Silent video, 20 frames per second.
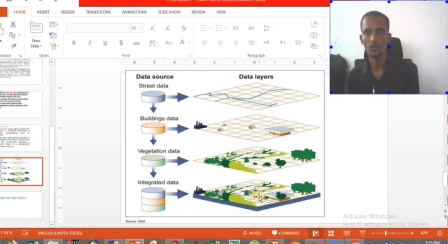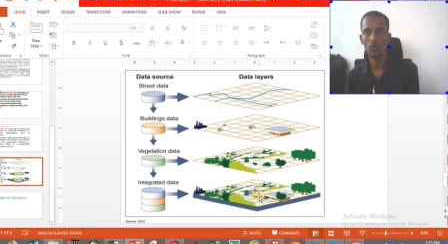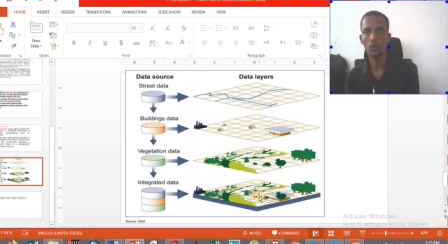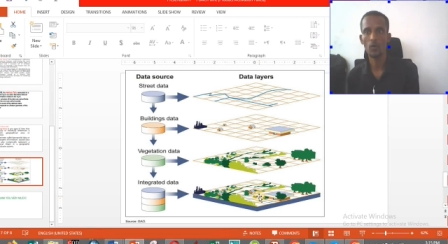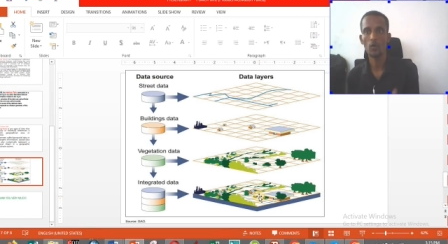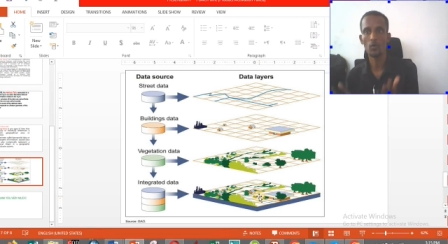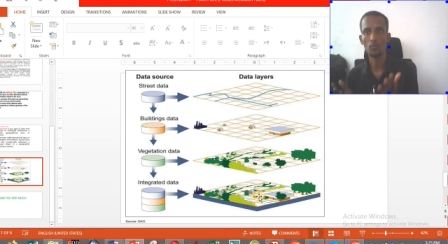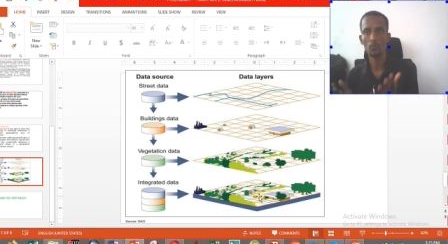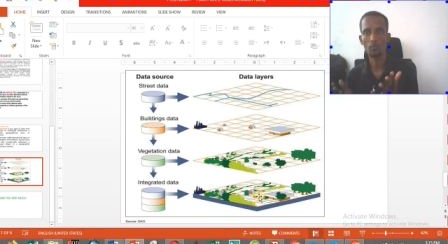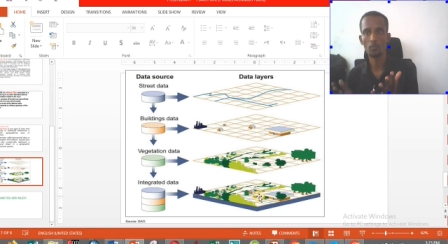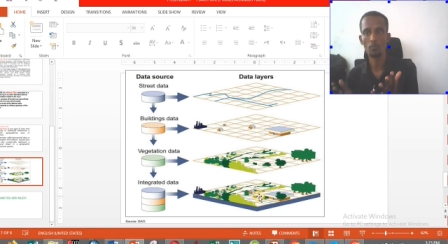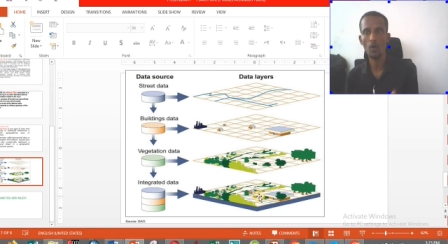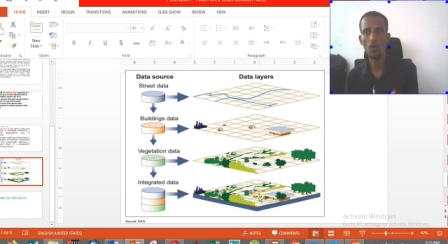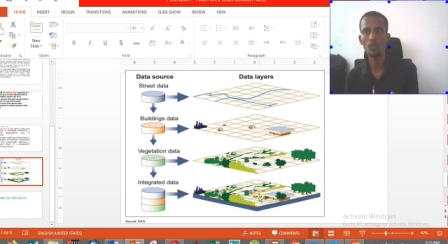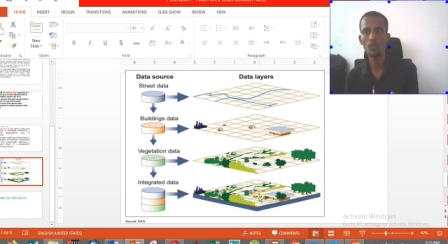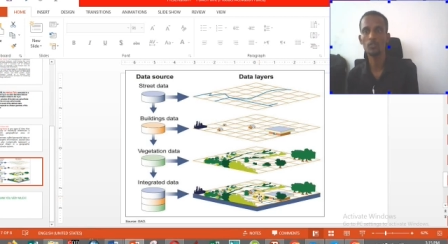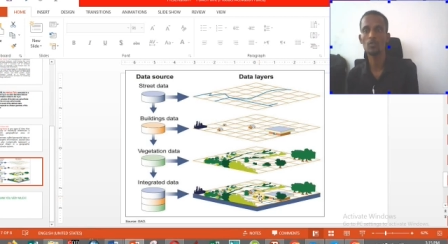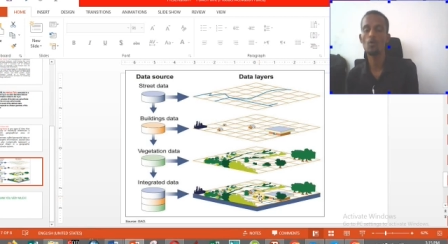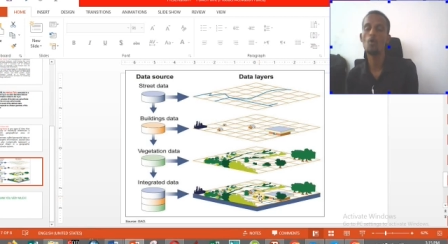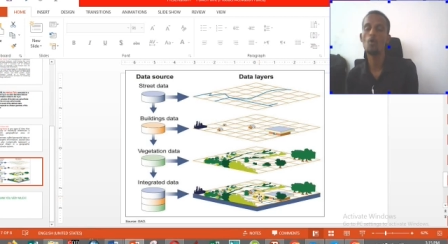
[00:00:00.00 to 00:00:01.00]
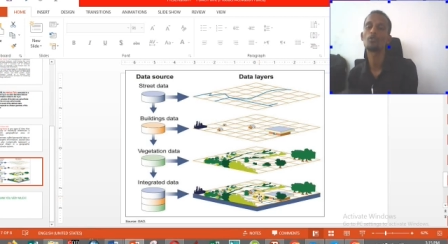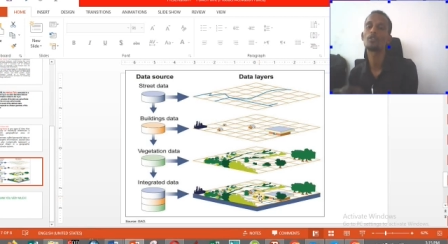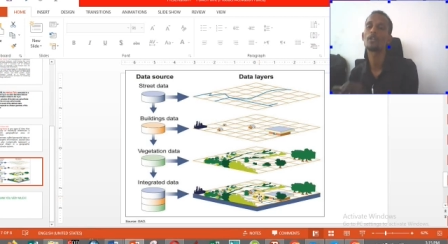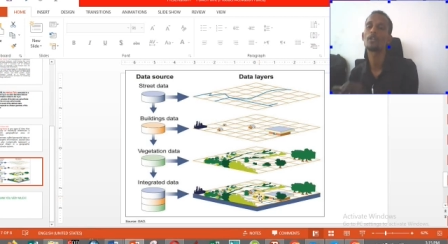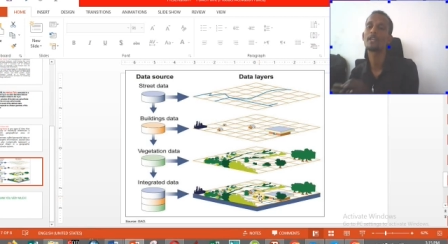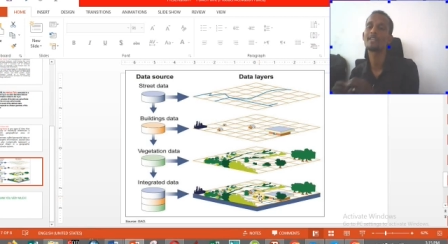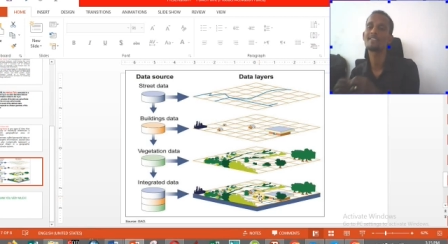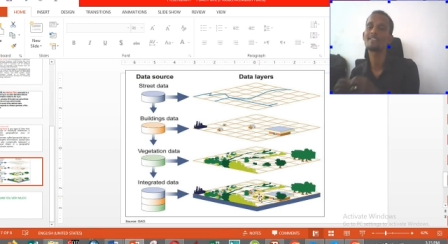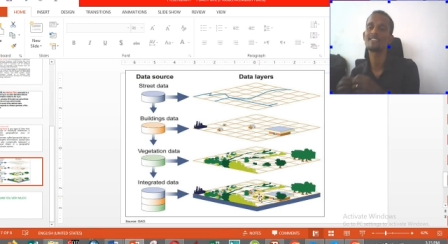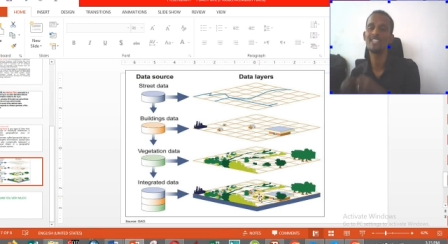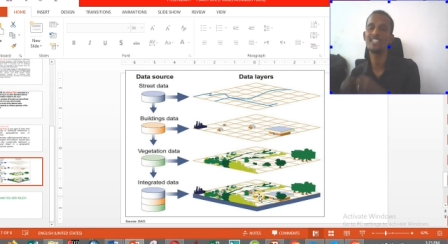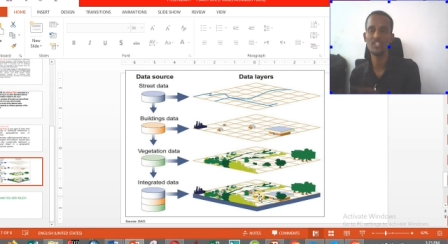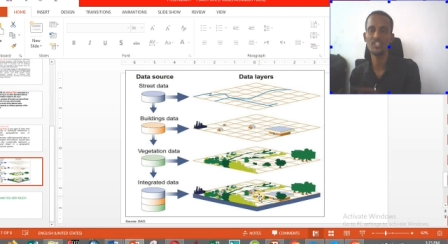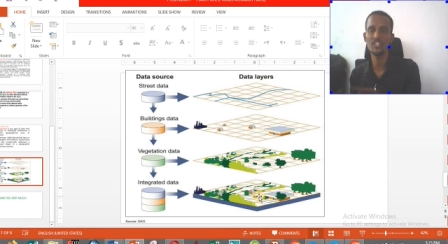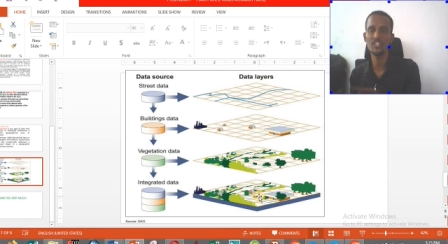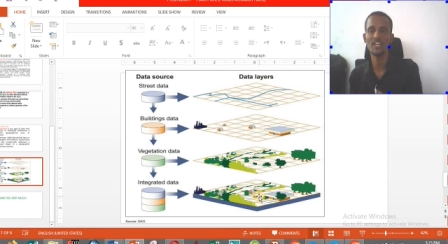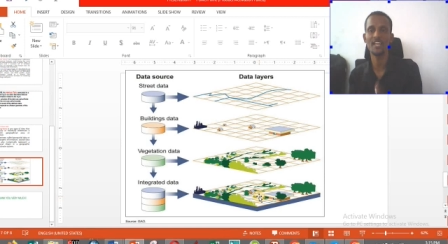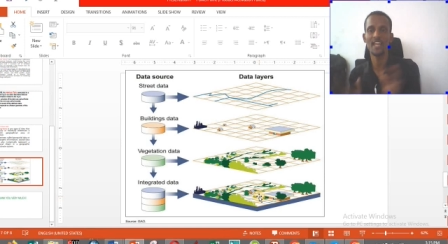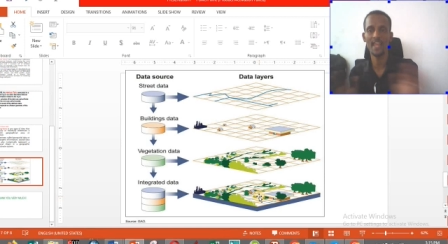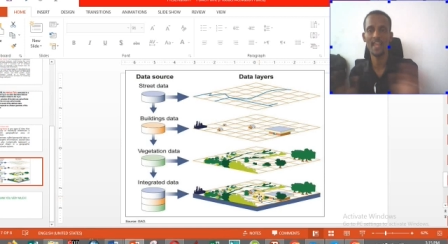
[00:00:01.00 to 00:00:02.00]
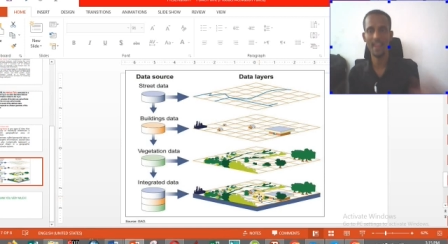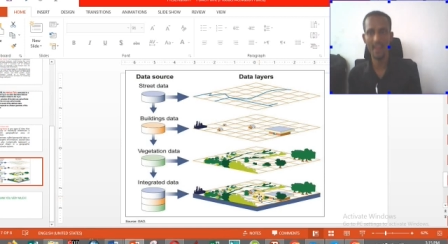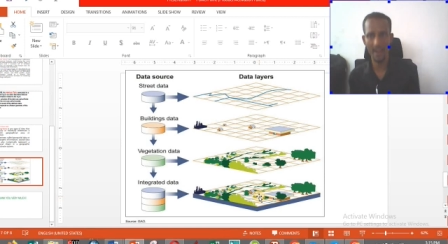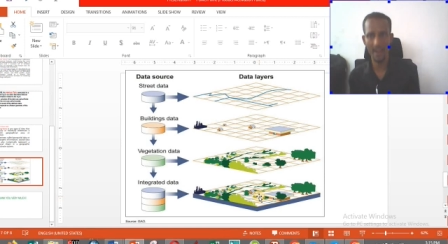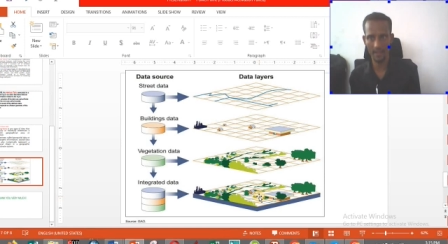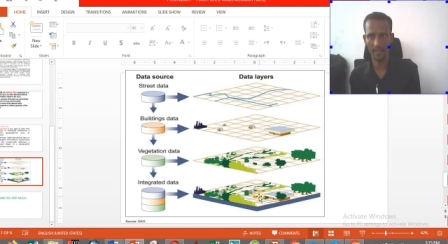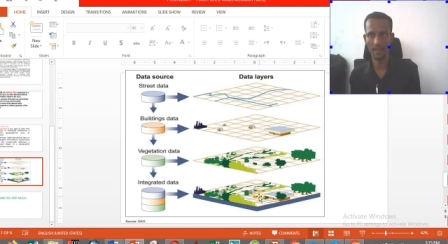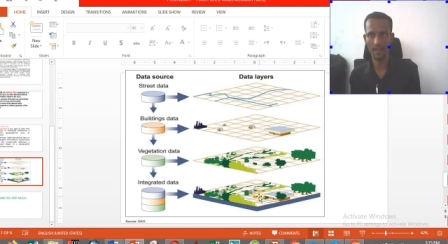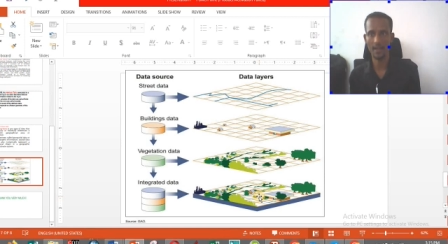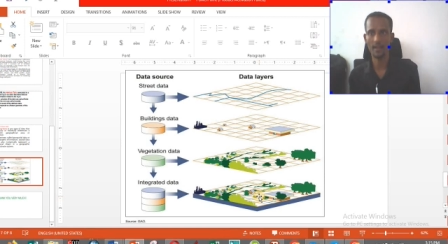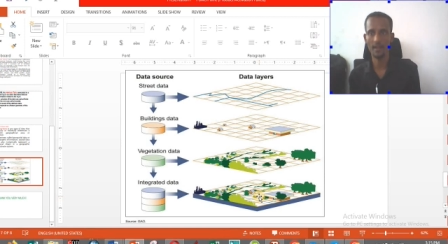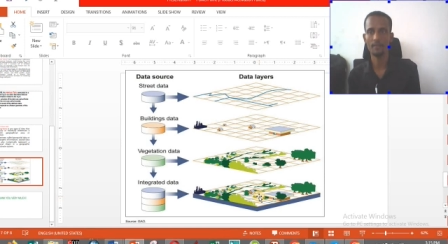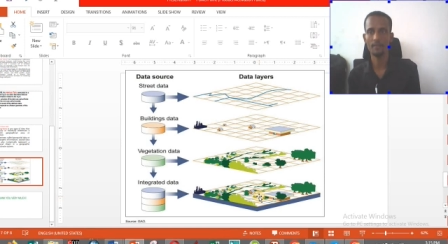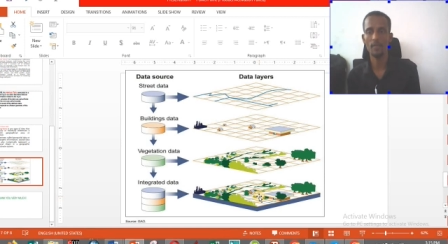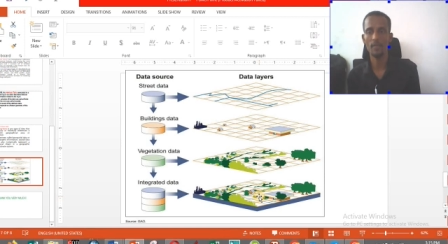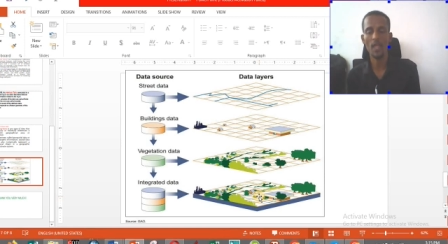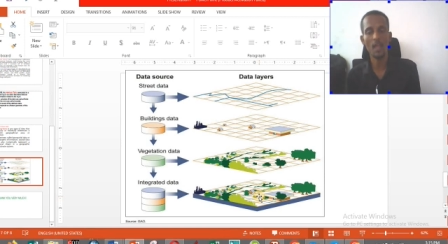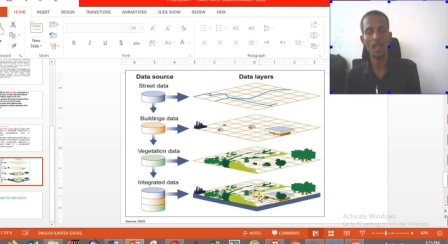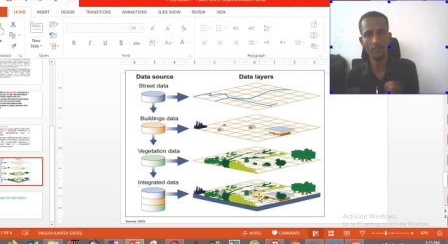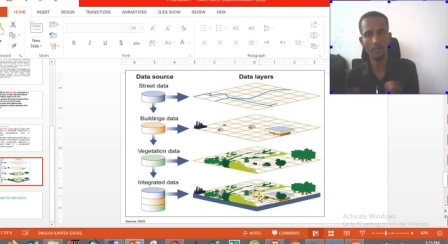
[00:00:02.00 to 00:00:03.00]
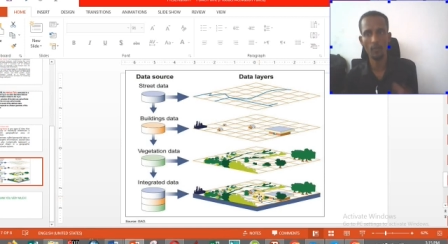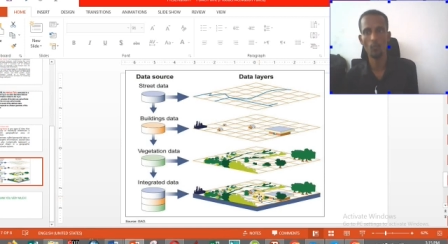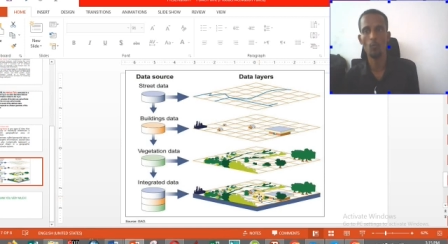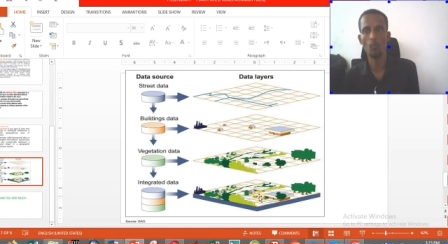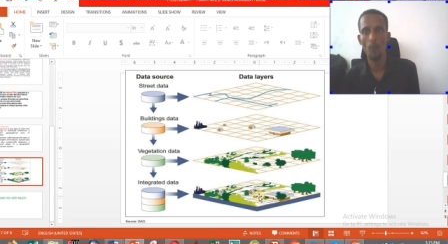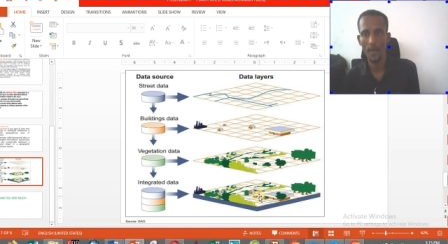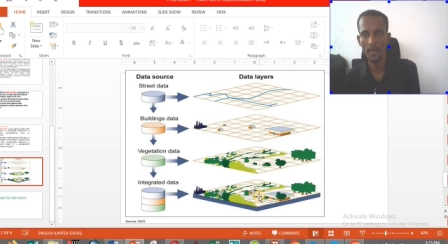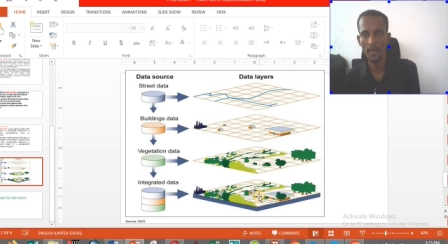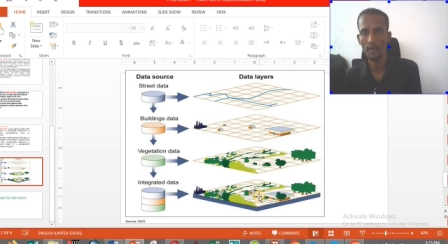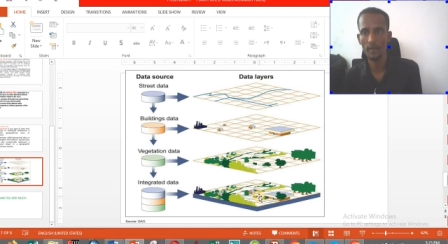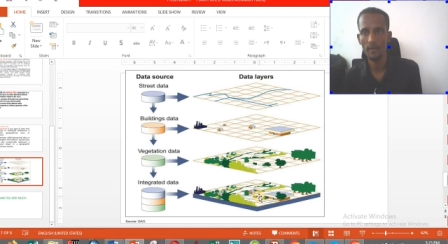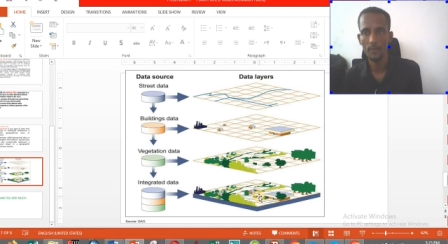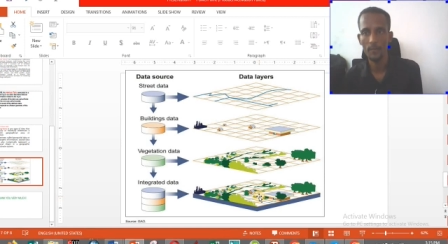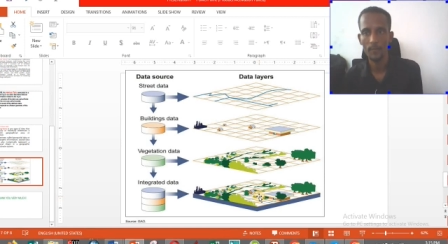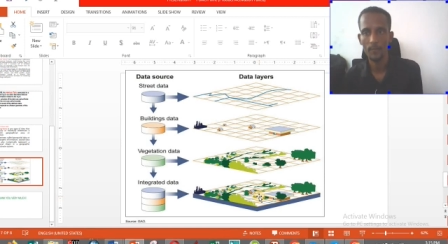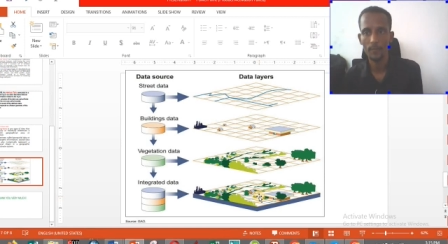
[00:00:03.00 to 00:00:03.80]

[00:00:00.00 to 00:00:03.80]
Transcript: almost on the residential area, everywhere,